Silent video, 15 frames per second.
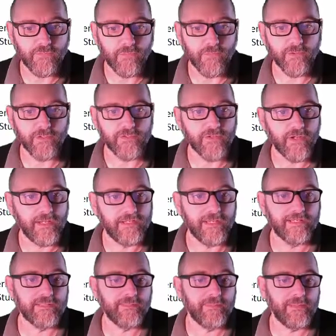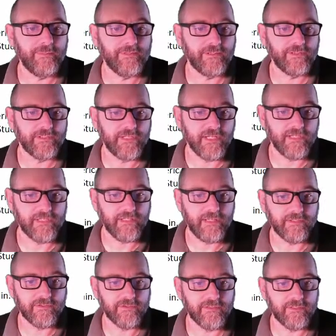we're going to try next, but let me just check the
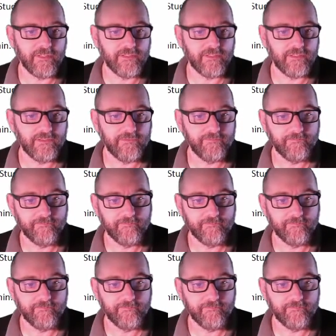exercises.